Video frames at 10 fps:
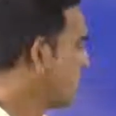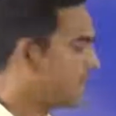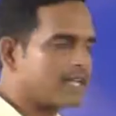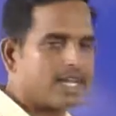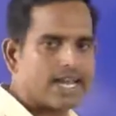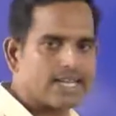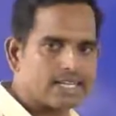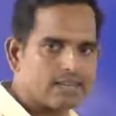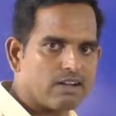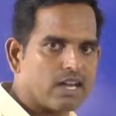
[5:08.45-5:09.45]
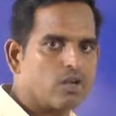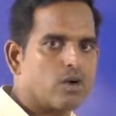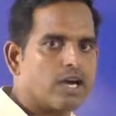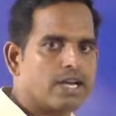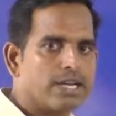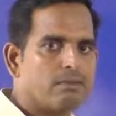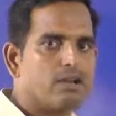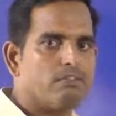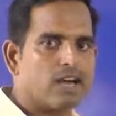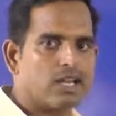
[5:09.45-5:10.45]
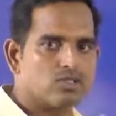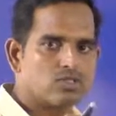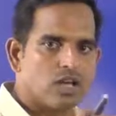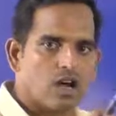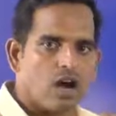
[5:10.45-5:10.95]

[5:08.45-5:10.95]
or a character value, or a double values.